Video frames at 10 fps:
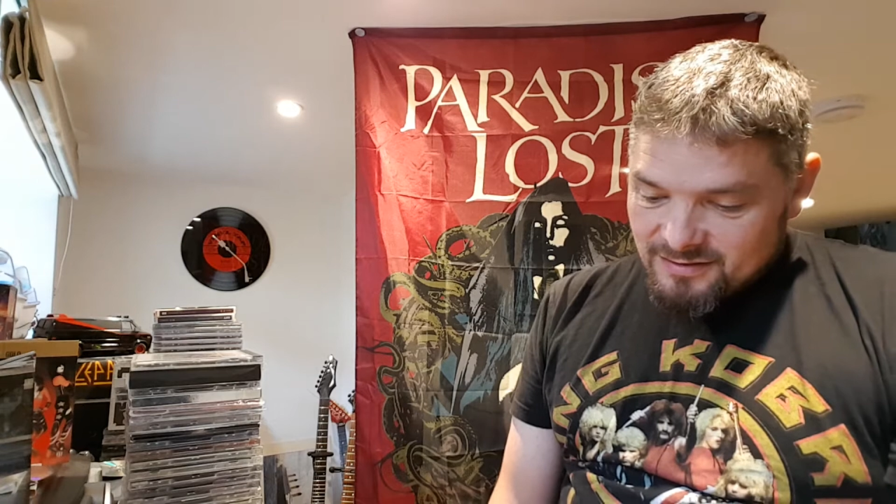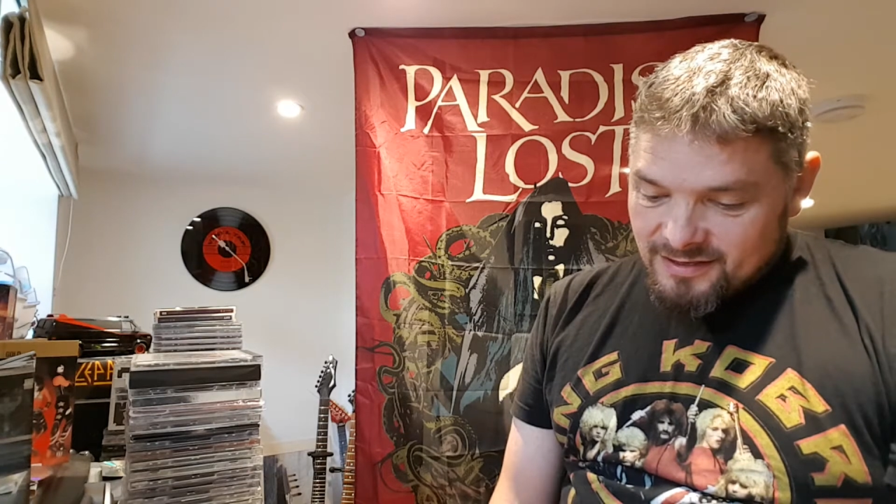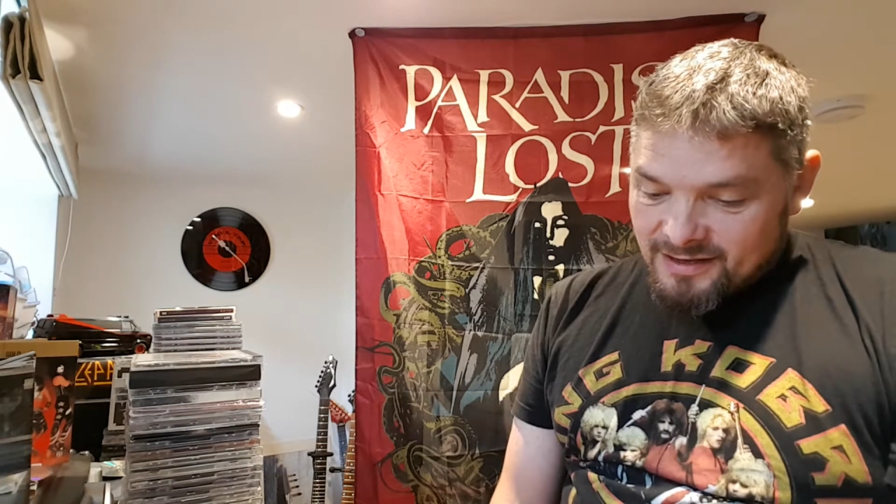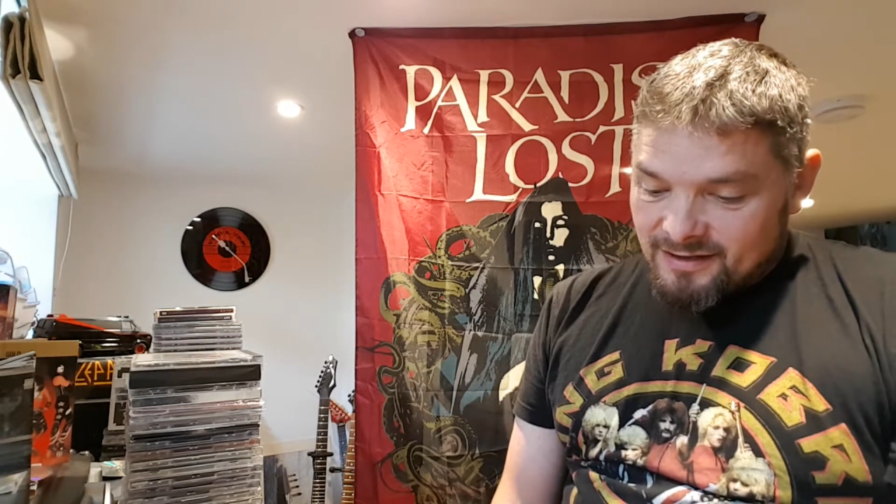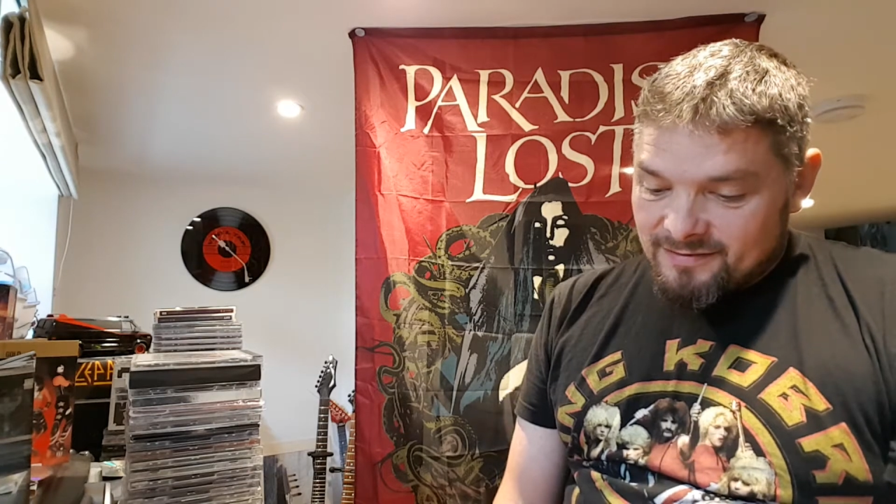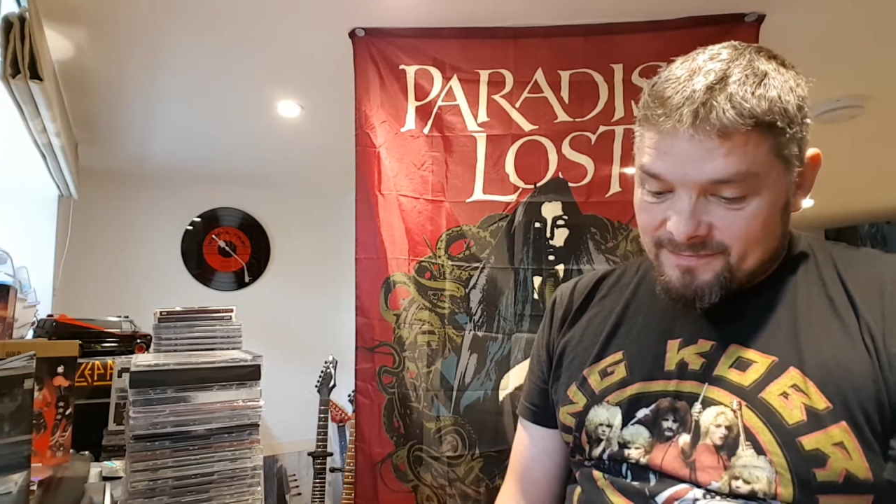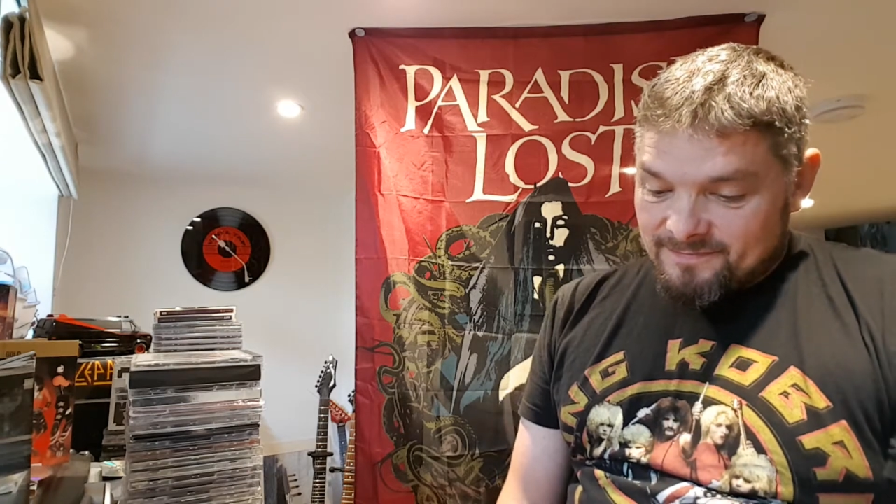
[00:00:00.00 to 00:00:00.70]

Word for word: yeah,